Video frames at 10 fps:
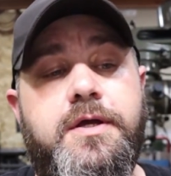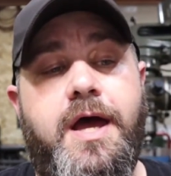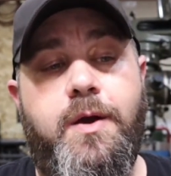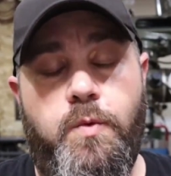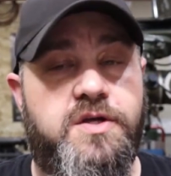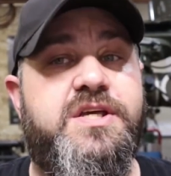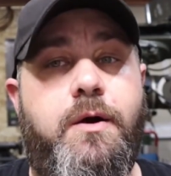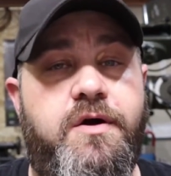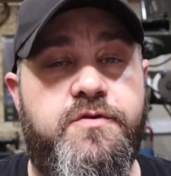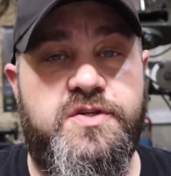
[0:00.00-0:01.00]
I was,
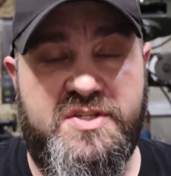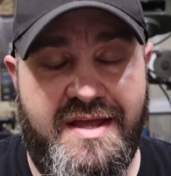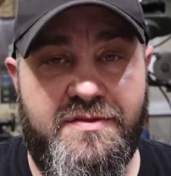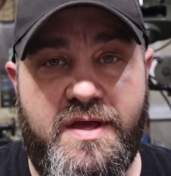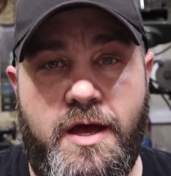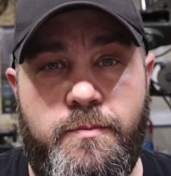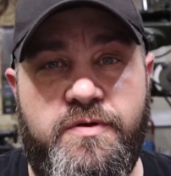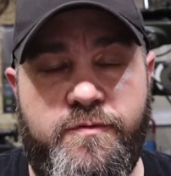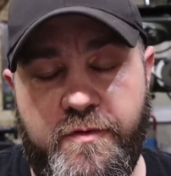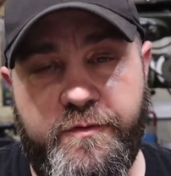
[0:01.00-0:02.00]
however, sent the
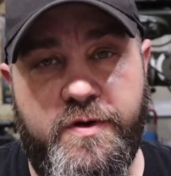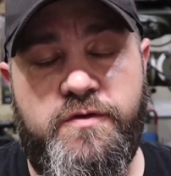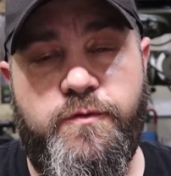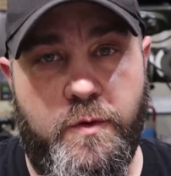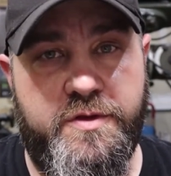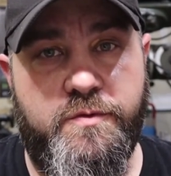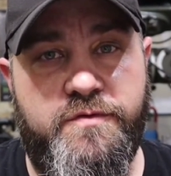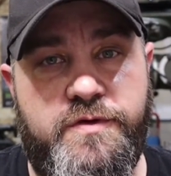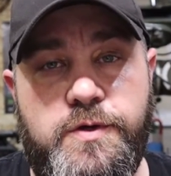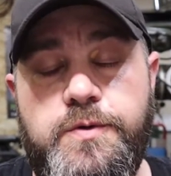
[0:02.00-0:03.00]
helmet for free for the
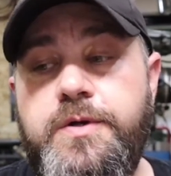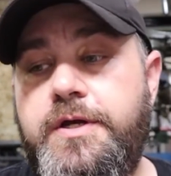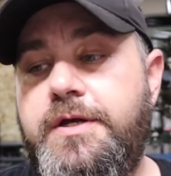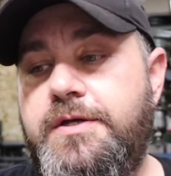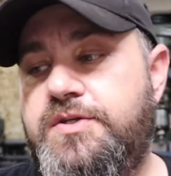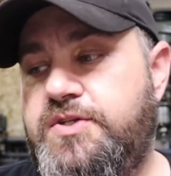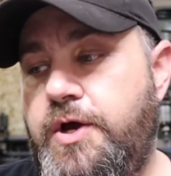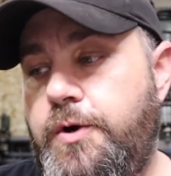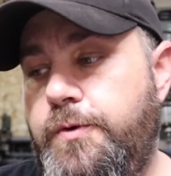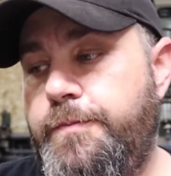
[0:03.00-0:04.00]
review,
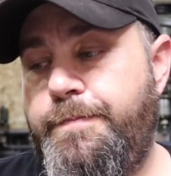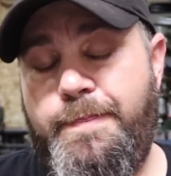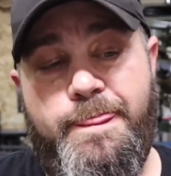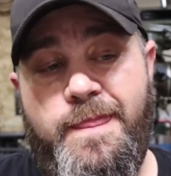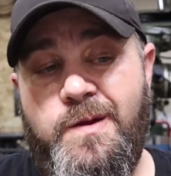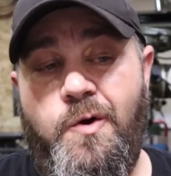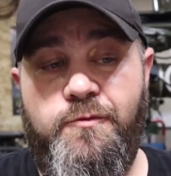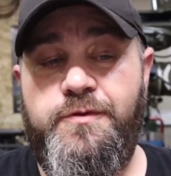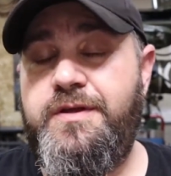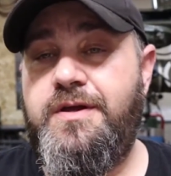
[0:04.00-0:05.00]
so
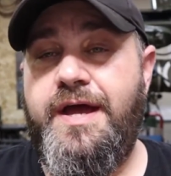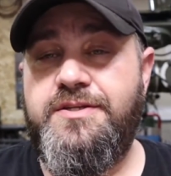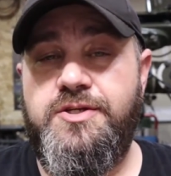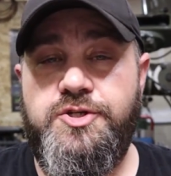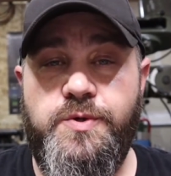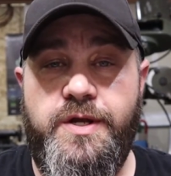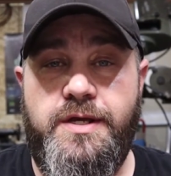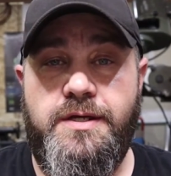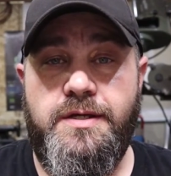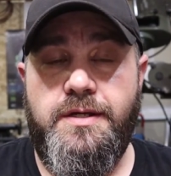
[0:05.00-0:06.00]
hopefully you guys enjoyed
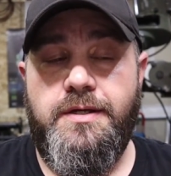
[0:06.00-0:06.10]
it.